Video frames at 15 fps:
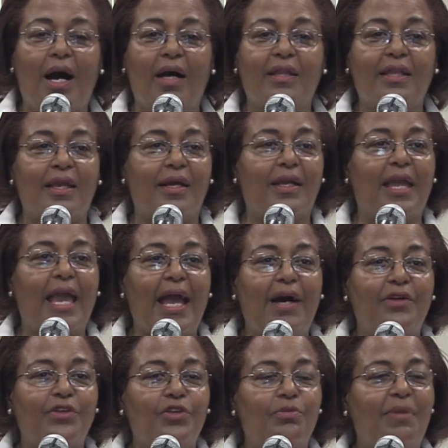the
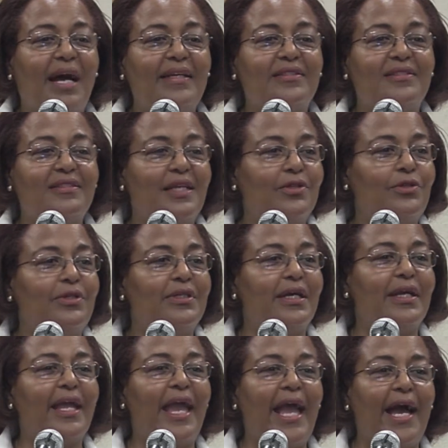account, you might settle an
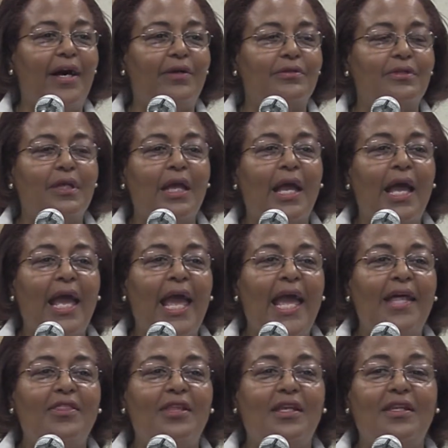account,
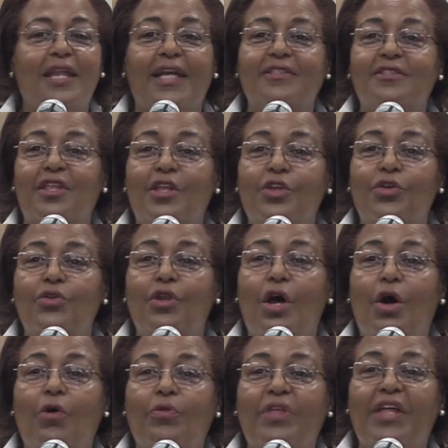and then next thing you
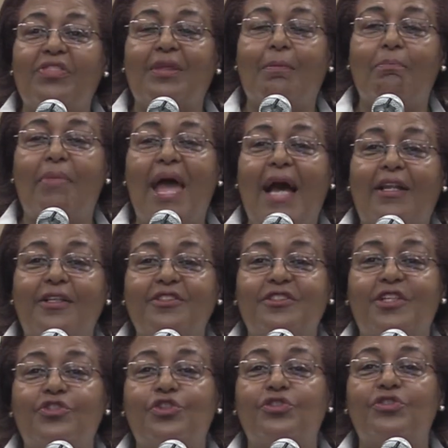know that the balance
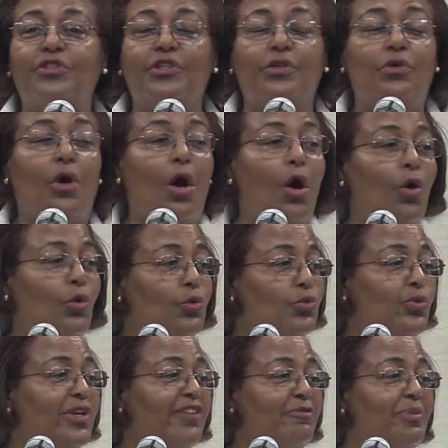that you still owed
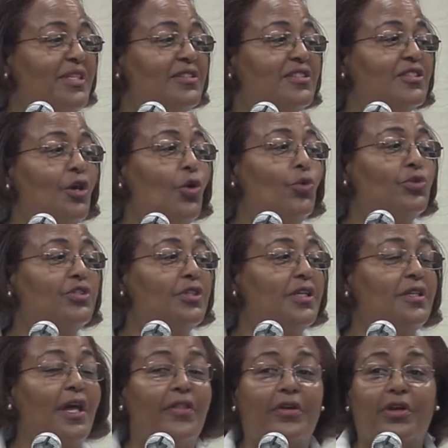would have been sold to
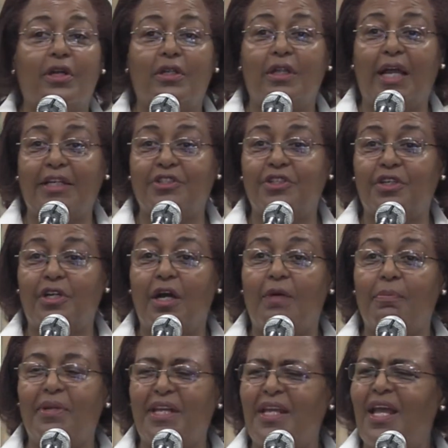another collection
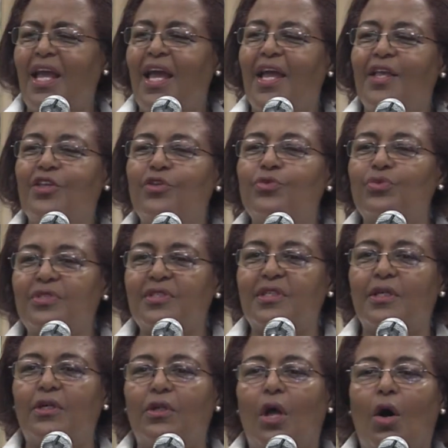company and you
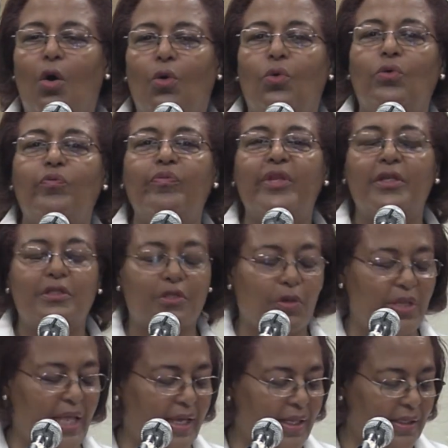still owe. So
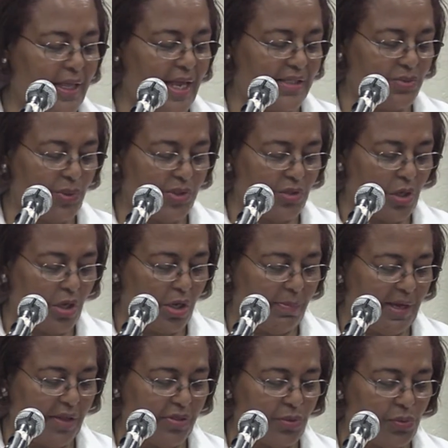in that class we talk
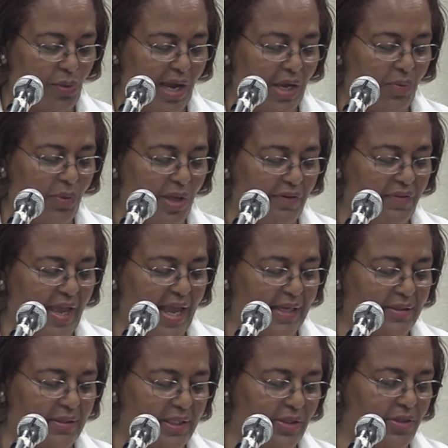about the right way of
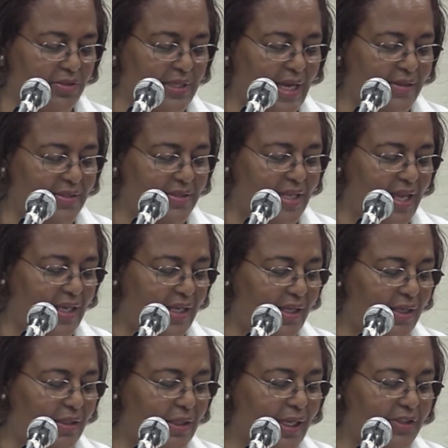handling those outstanding
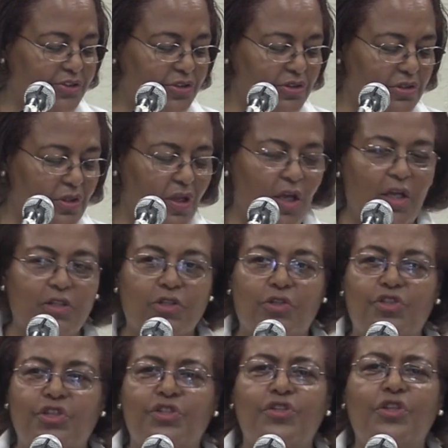collections. So
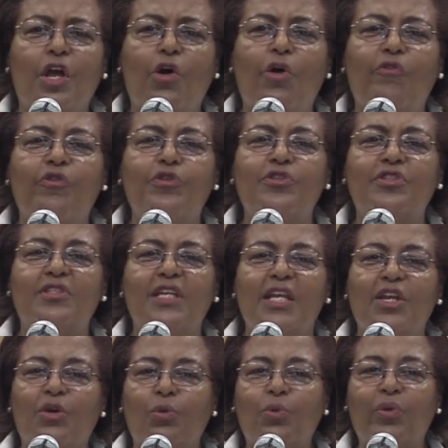just know, if you
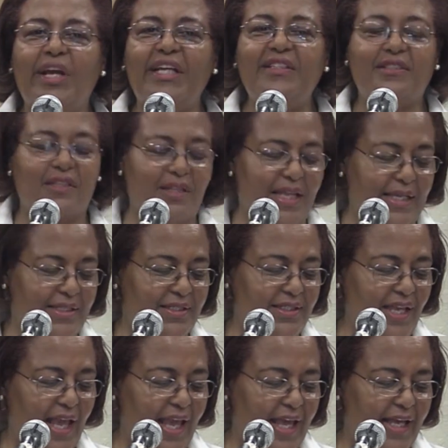see a reason that
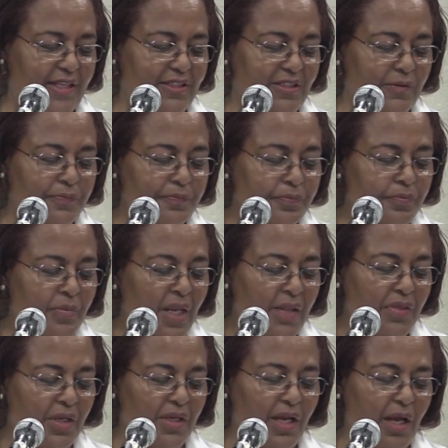says
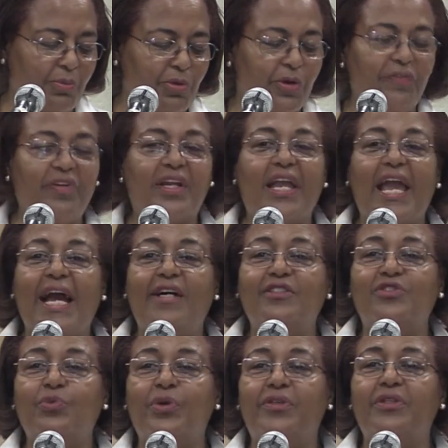the number of
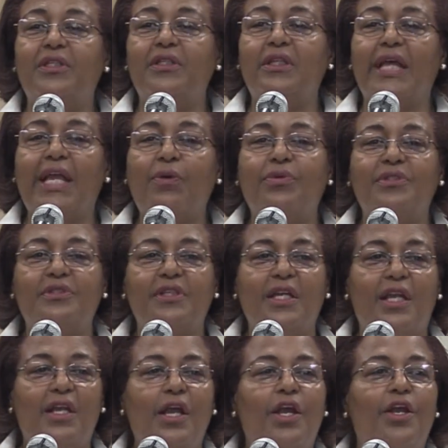accounts with
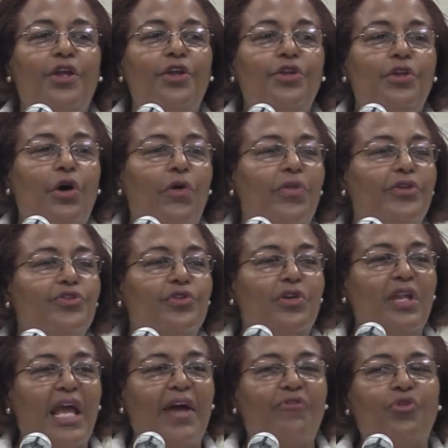delinquency, you know that you're
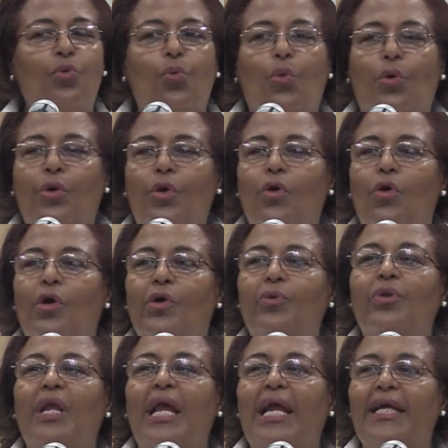going to have to work
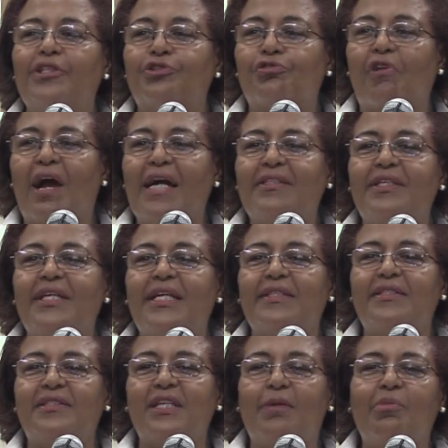on trying to get
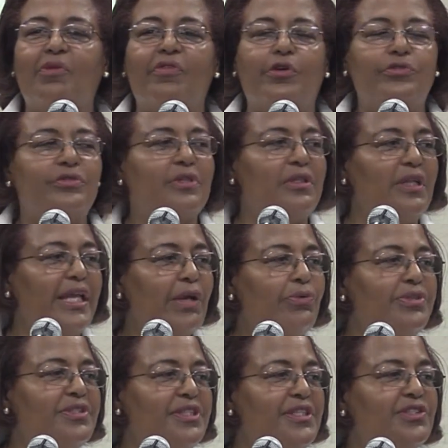some of those
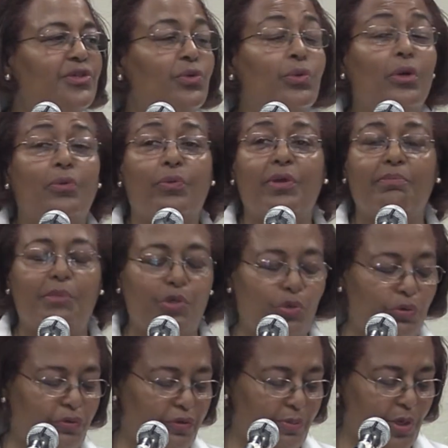delinquencies
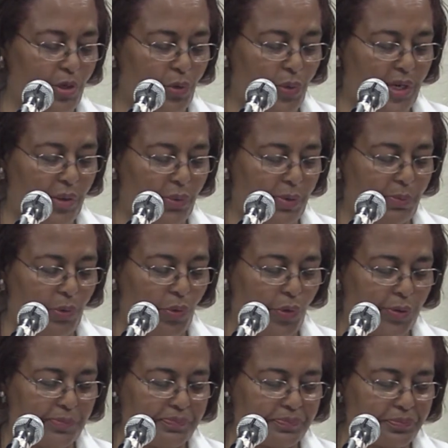removed from your credit
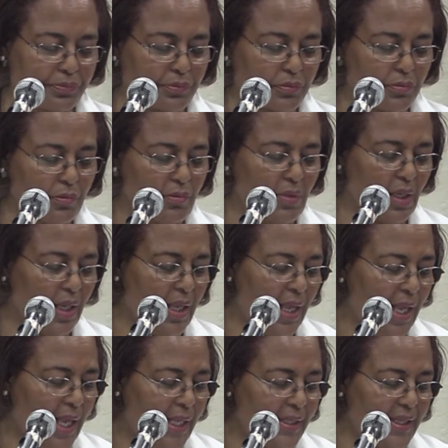report.
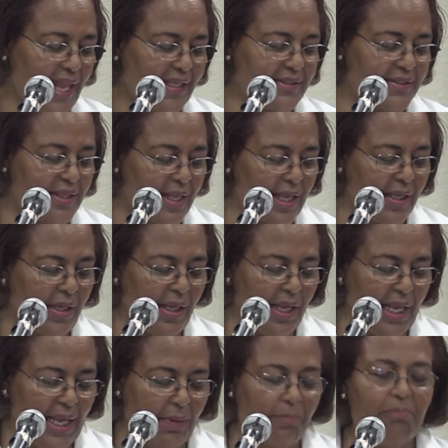Next
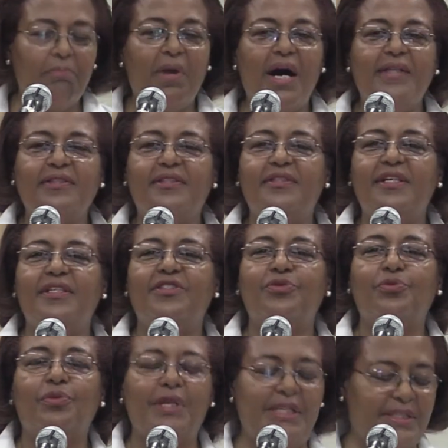thing, months since
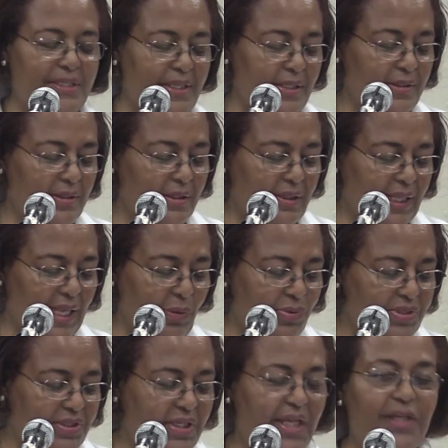recent
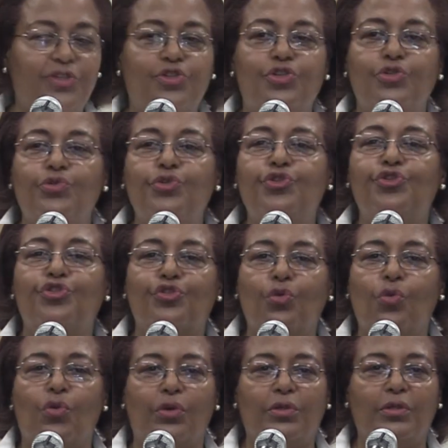delinquency is too
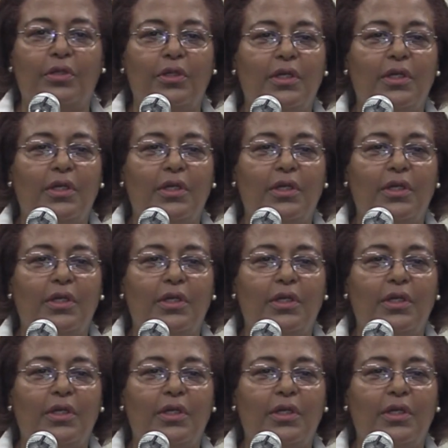short.